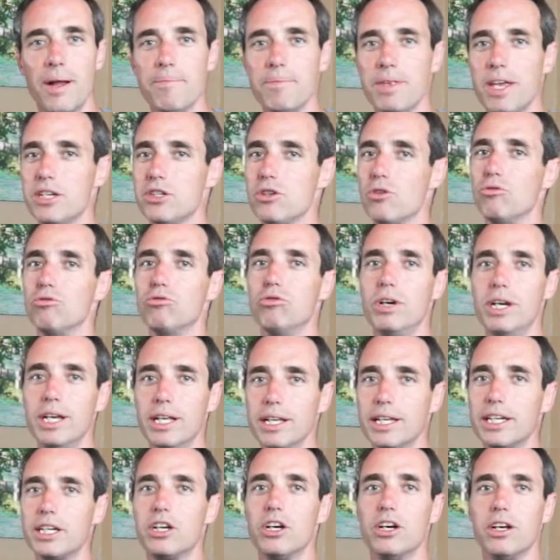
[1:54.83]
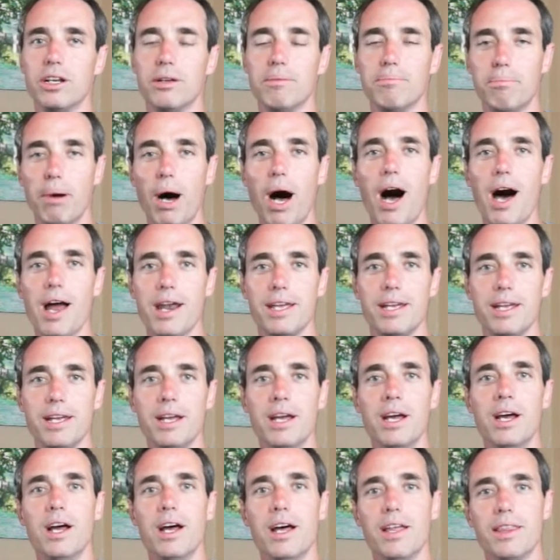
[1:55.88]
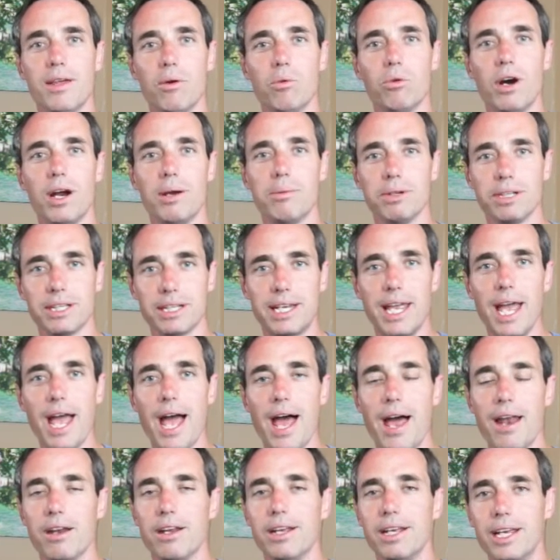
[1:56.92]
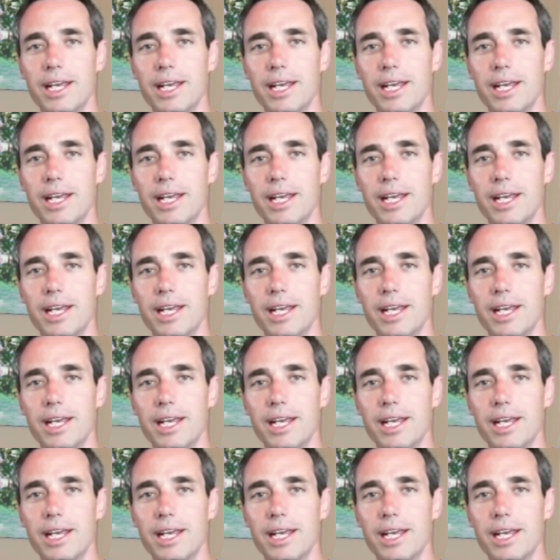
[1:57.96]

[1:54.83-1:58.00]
is a really good body that we're able to get